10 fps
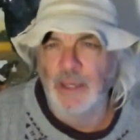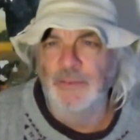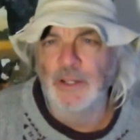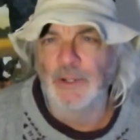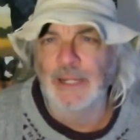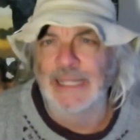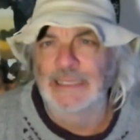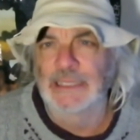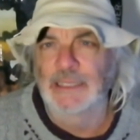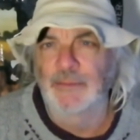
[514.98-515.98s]
David
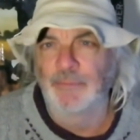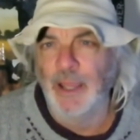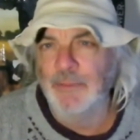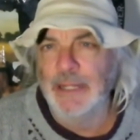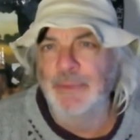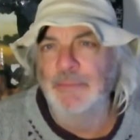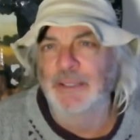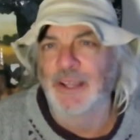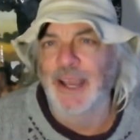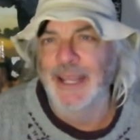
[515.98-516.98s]
Koresh, how many
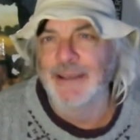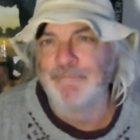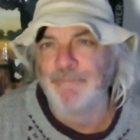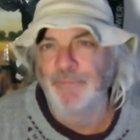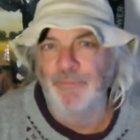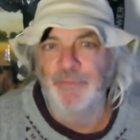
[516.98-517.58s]
people died?